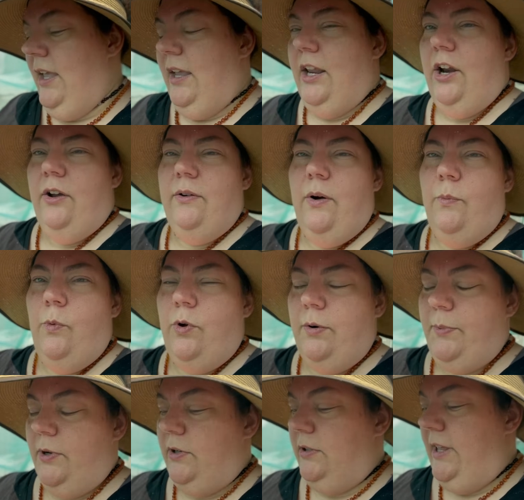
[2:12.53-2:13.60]
a water
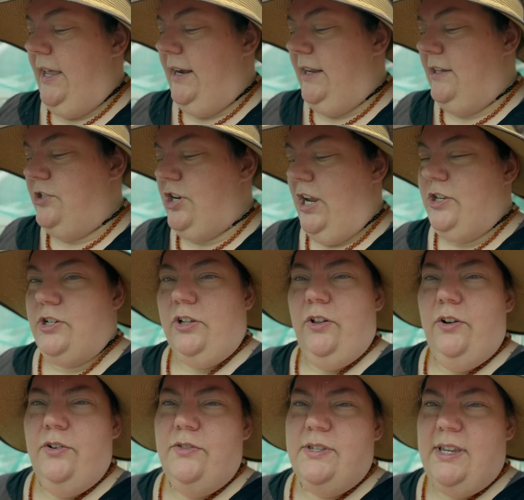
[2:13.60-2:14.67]
bottle and a change of
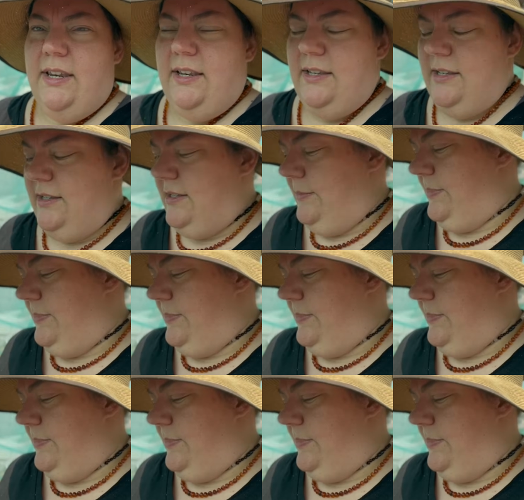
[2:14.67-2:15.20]
clothes and some